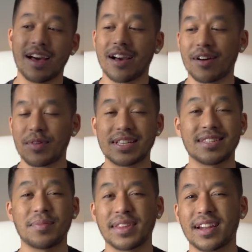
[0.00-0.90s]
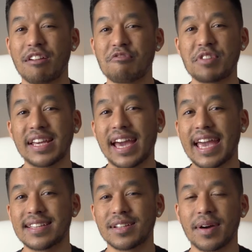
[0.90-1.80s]
Uh, which is something that I really
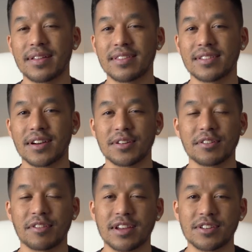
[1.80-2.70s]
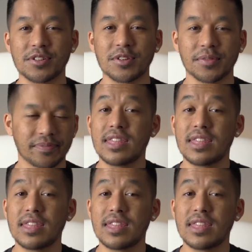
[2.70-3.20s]
hated about the Zhiyun Crane two.